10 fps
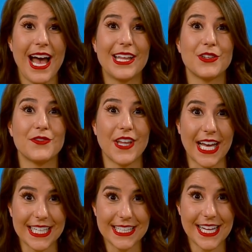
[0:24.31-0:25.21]
and they're
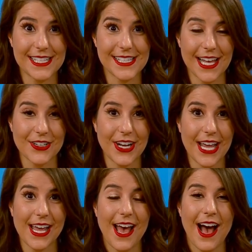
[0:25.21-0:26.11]
flying next
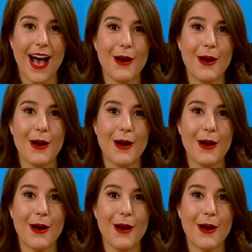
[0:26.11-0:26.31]
Saturday.